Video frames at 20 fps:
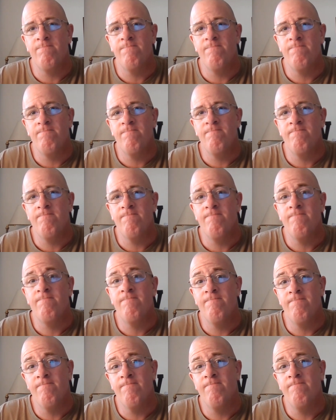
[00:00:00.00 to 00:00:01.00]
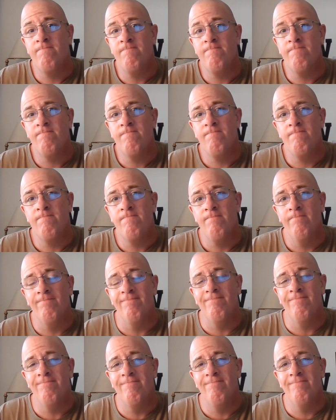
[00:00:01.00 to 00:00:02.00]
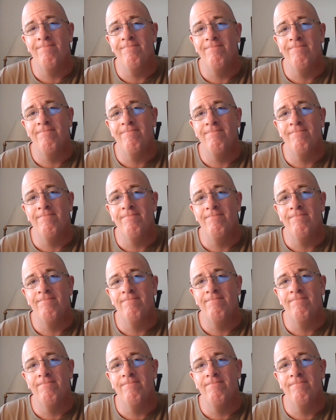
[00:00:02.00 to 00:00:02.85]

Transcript: Nobody speaks.